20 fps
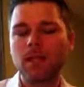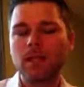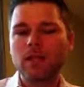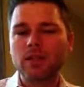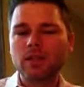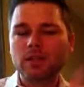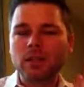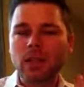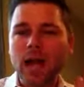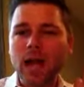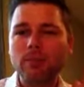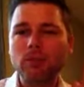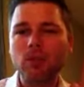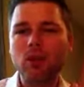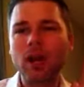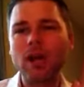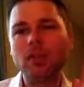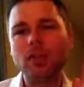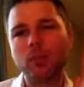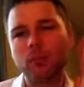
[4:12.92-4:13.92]
Stop
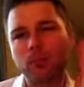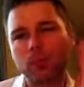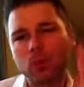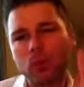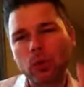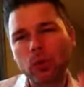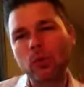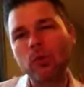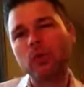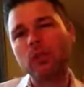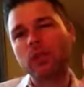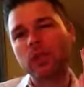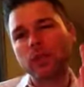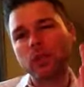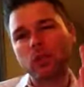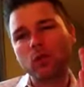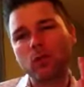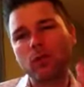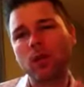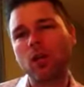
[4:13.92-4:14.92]
trying to prove
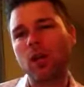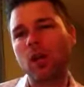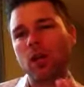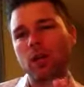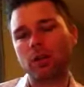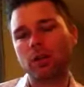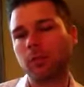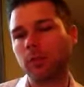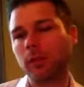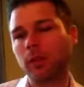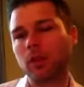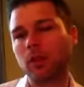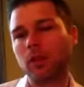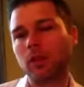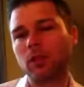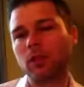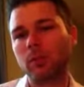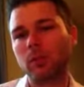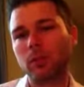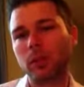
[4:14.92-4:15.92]
that you belong to you
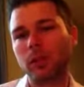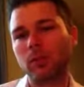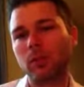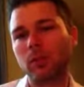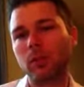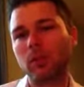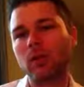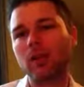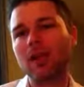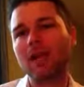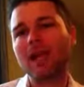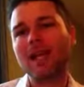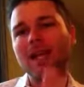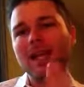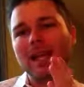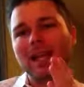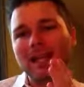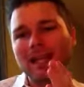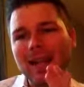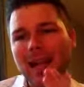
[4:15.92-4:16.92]
know to people
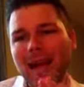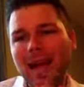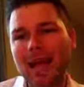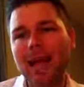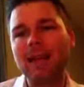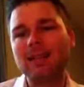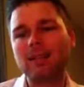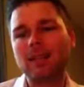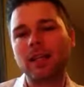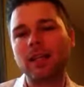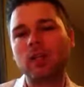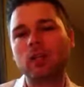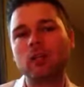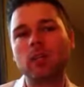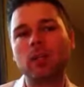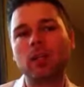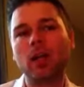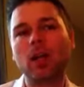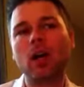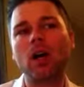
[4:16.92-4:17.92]
and act like you
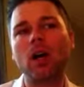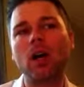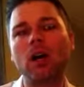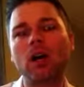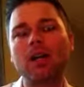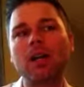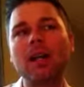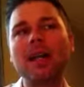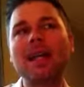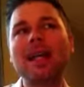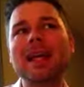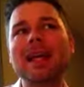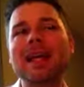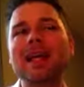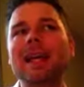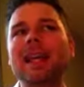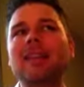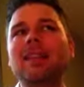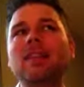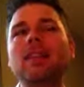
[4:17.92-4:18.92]
belong.
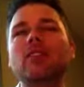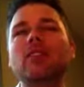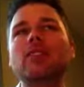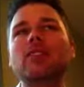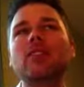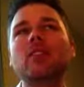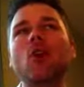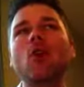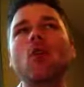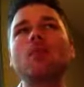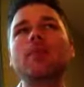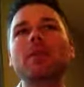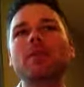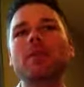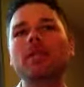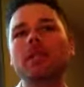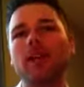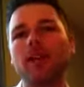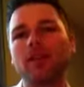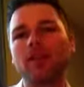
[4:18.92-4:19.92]
And I think so
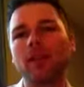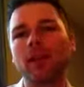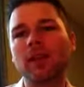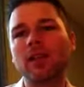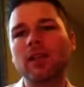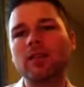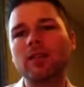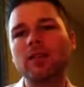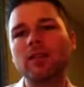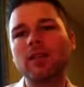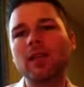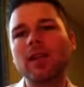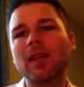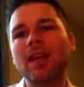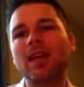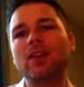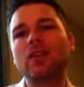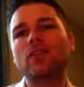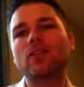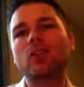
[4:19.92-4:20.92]
many of us
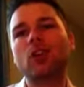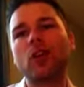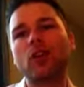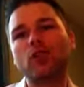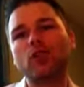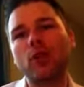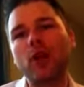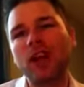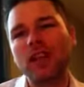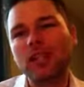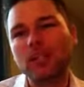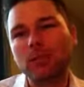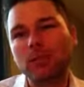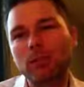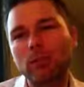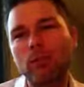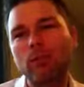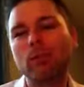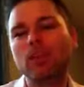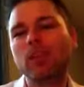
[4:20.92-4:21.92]
are trying to
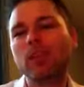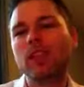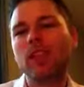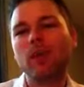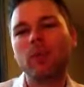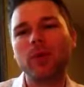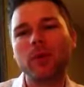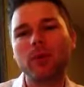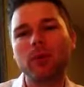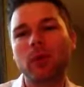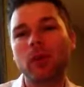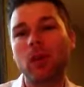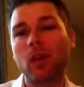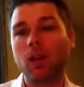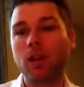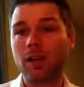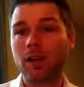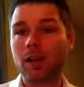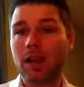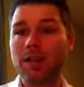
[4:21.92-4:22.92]
prove that we
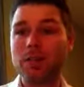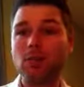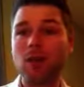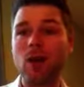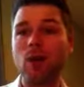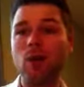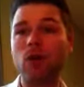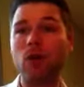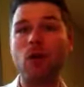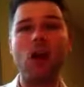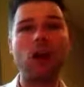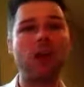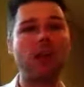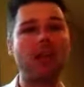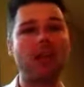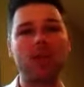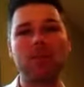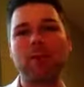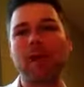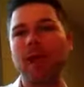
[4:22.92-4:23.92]
belong, and that's why we're on
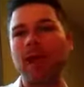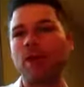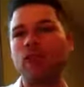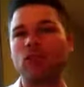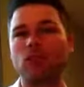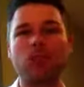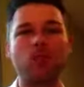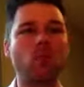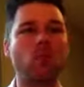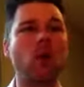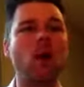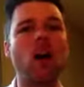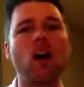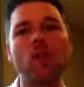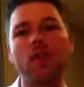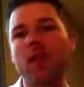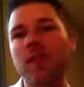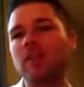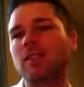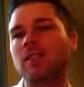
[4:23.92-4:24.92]
that pageant or we're
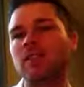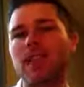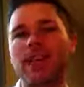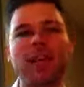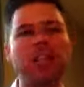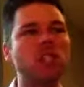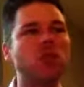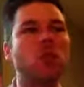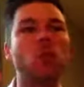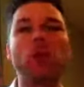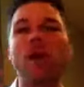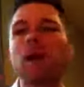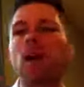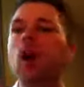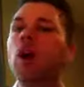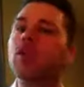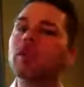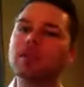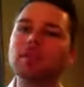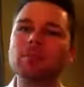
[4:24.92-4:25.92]
on that stage where we wear
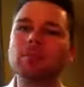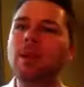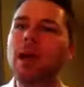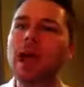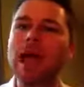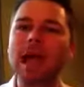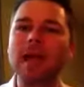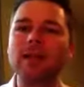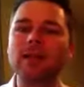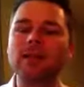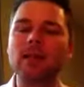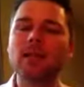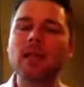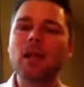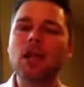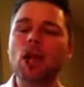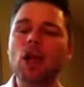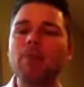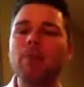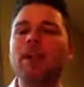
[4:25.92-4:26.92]
all these masks,
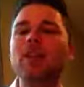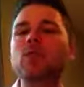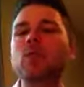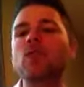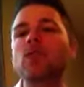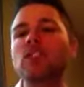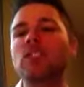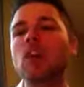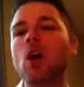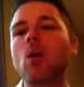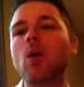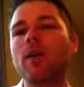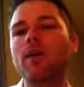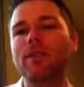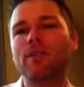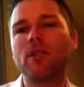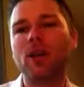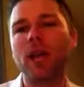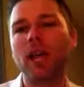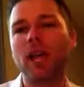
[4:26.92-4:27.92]
because we're so
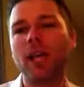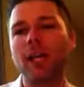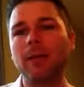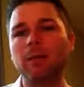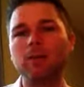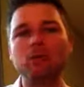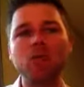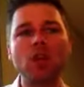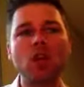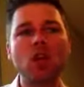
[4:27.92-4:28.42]
afraid.